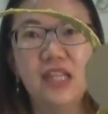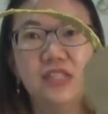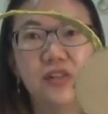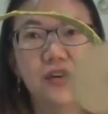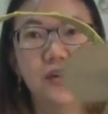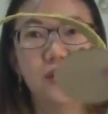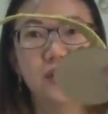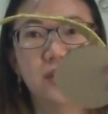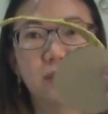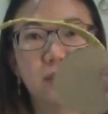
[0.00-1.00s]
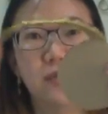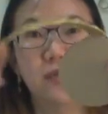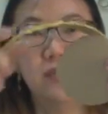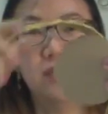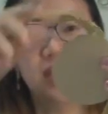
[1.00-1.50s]
So the
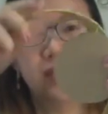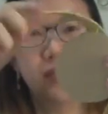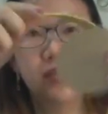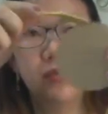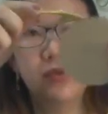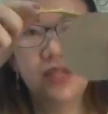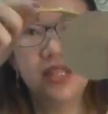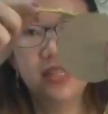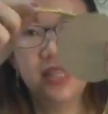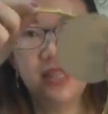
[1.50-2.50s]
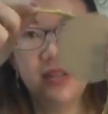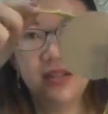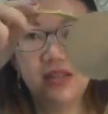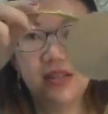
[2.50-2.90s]
moon, we are going to put it here,